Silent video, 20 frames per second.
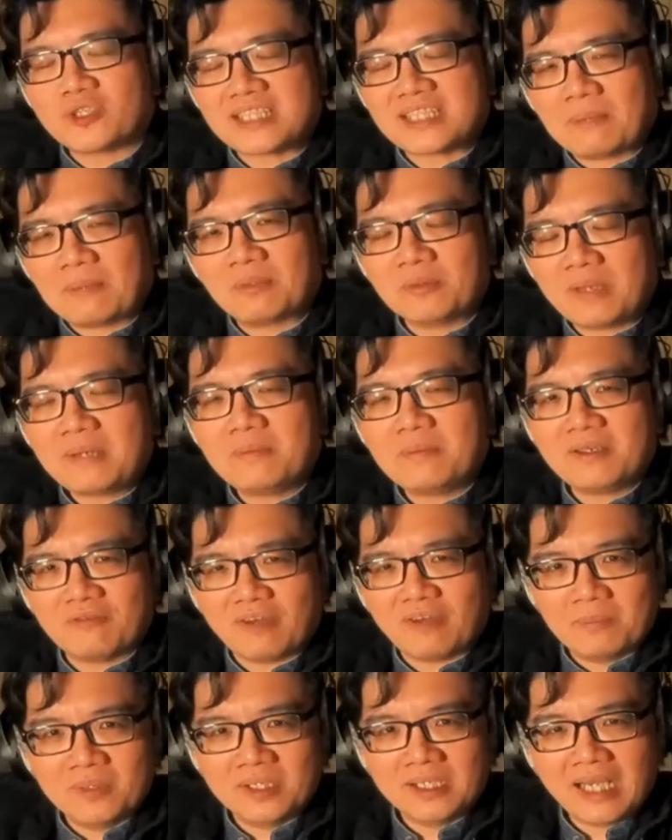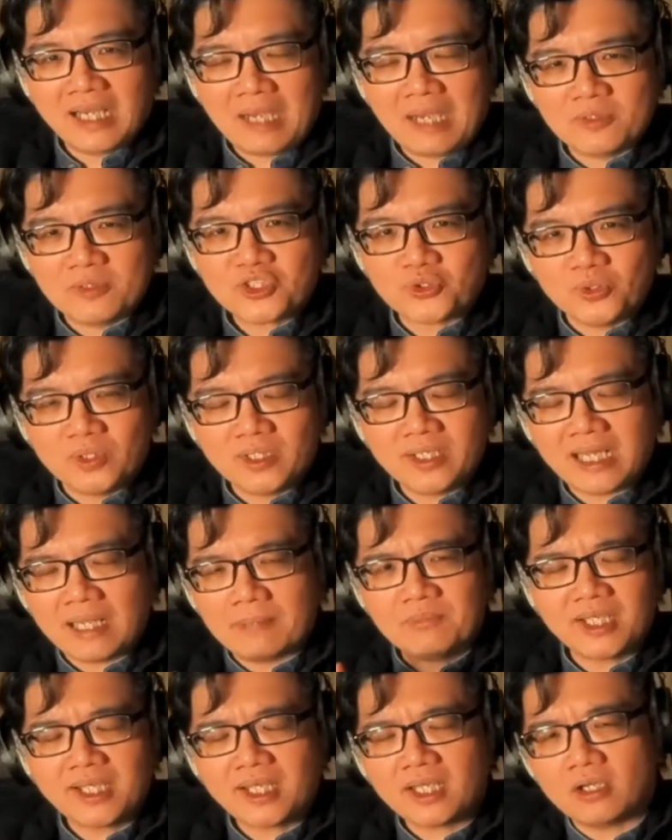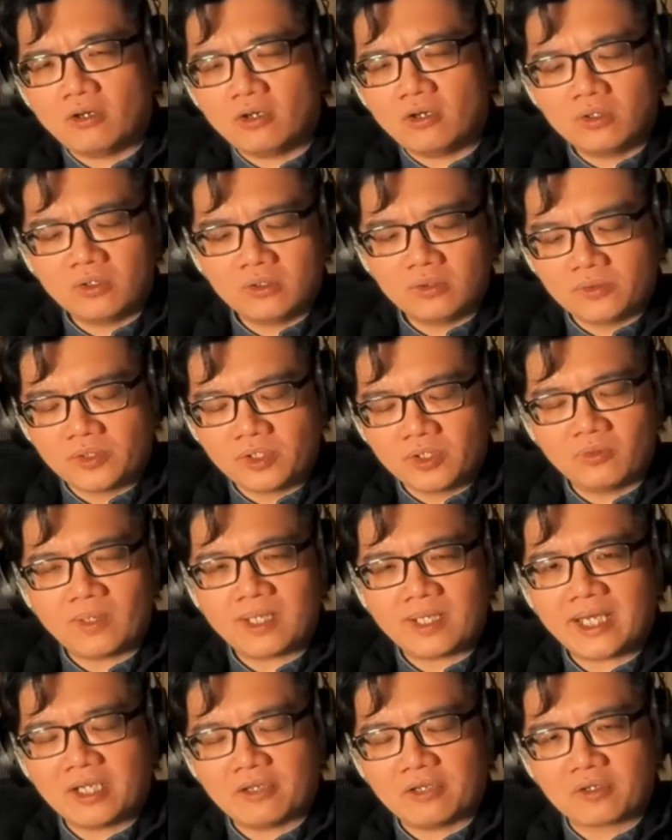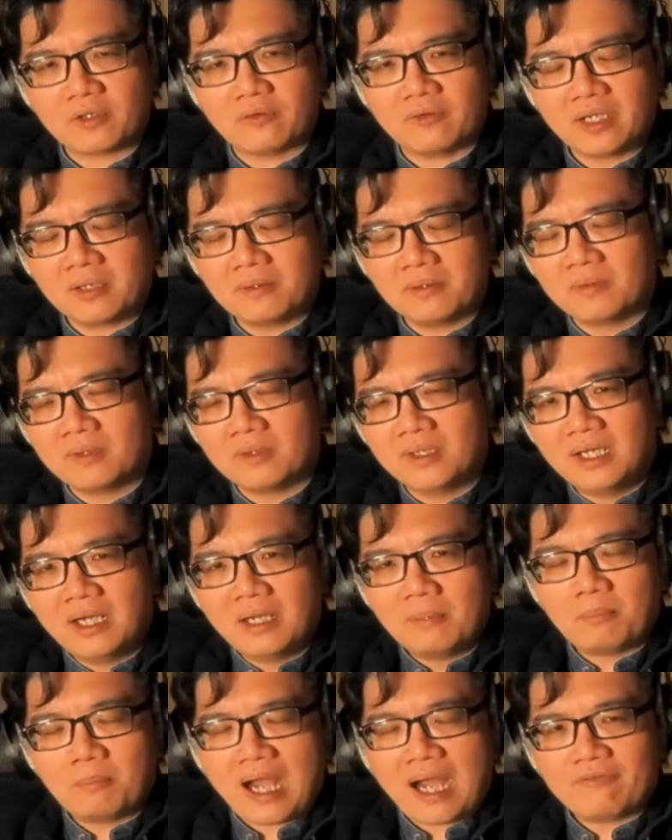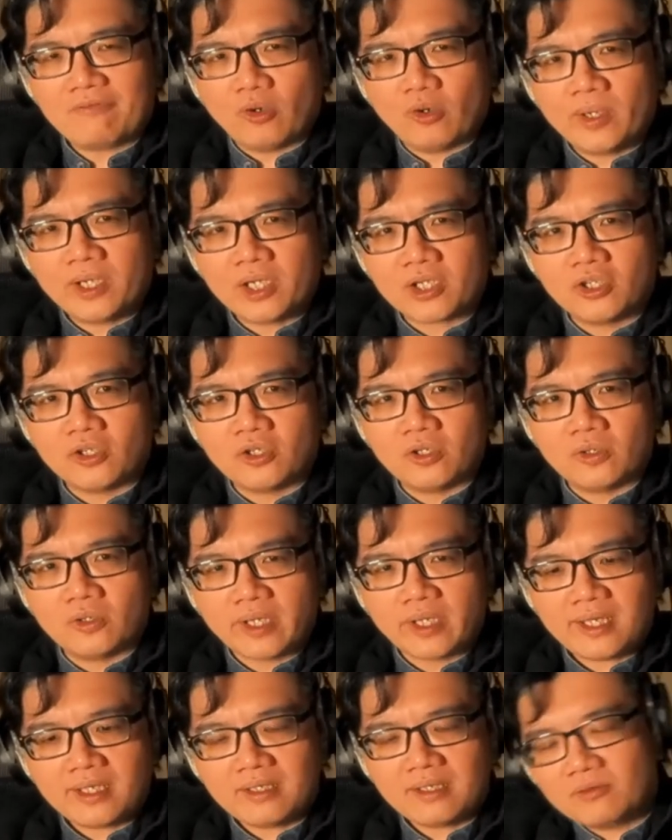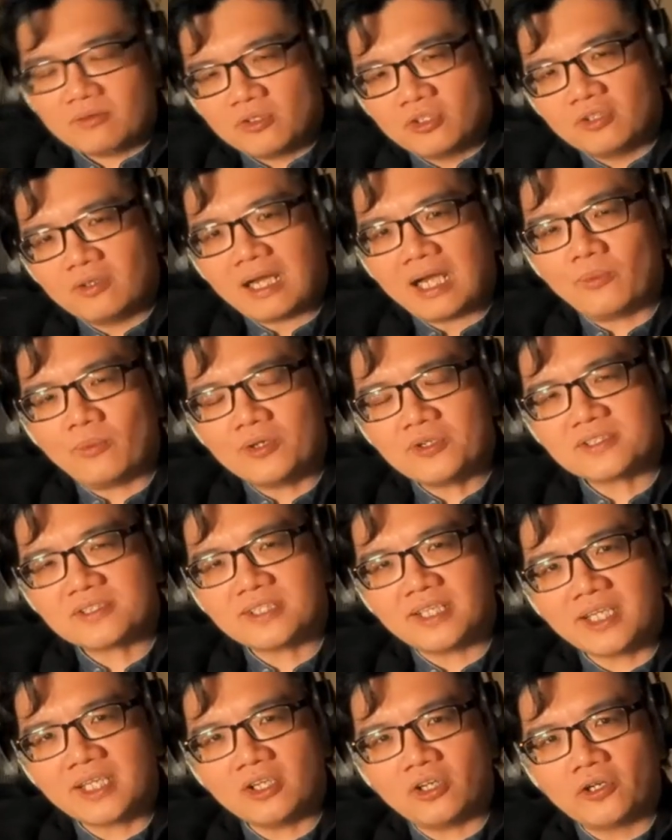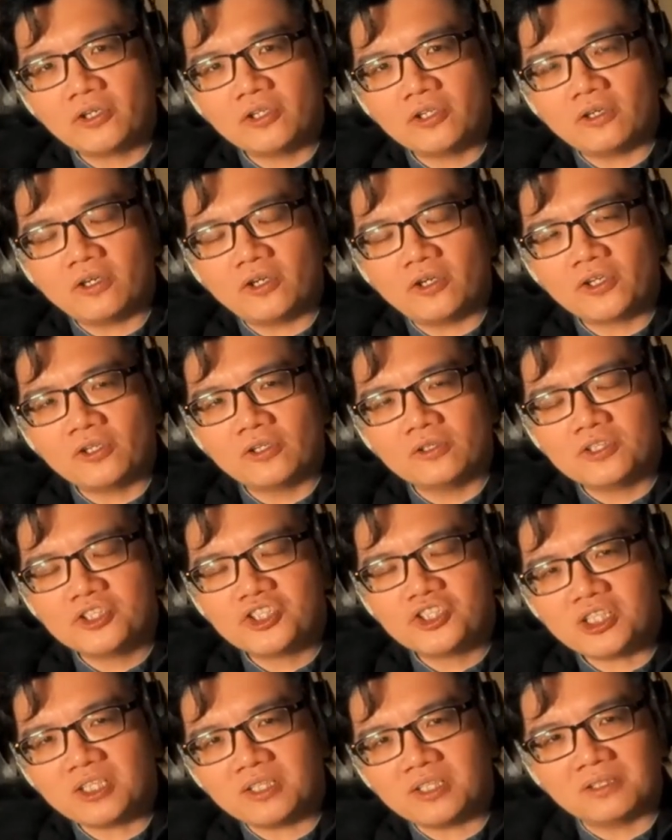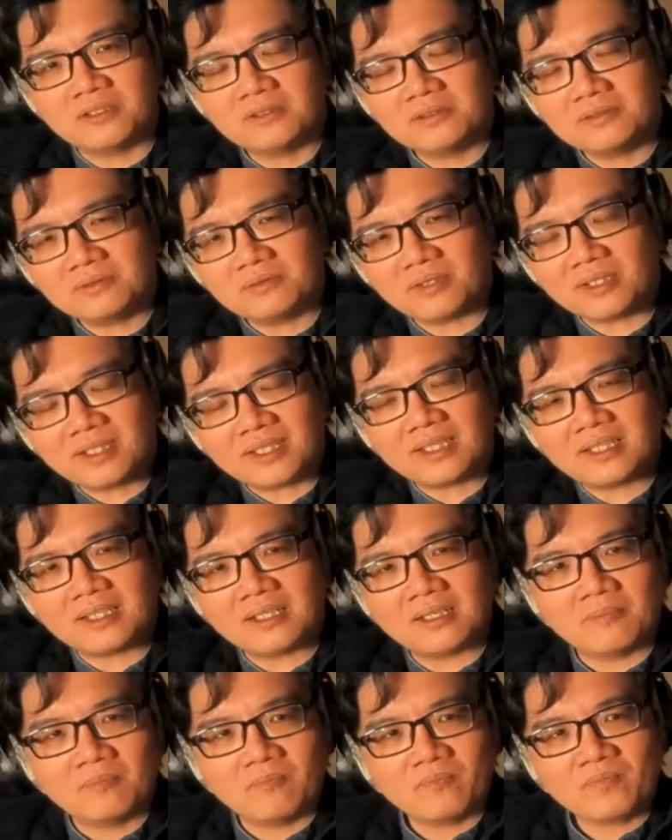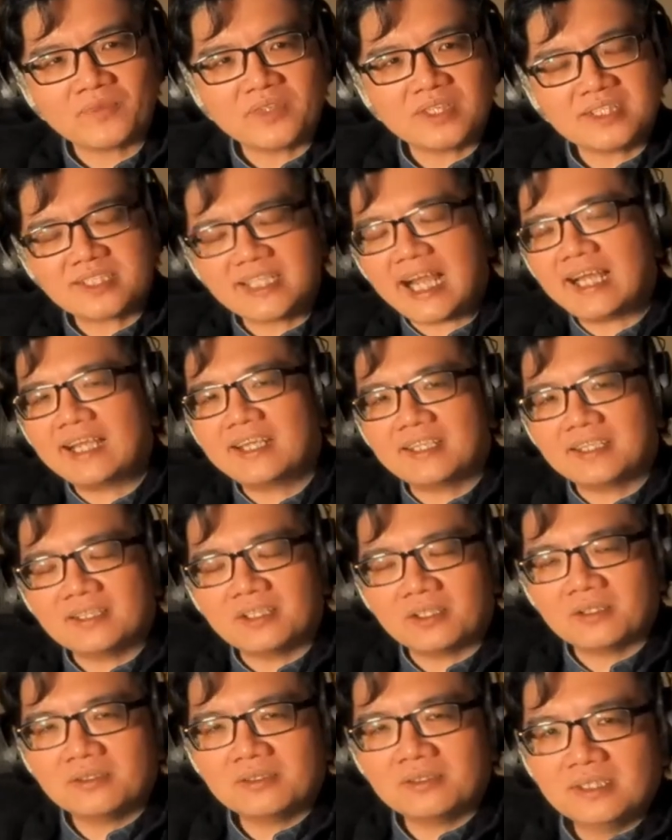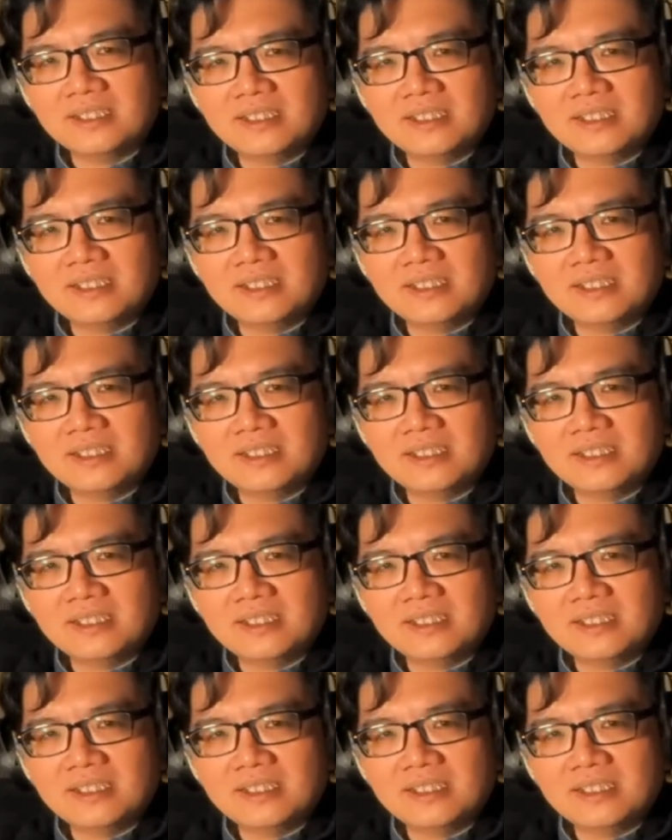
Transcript: example, maybe if I'm a I'm a student, I'm thinking, oh, you know, what kind of career path I want to go? Hey, you know, I want to study audio audiology. You know, um, is that you know,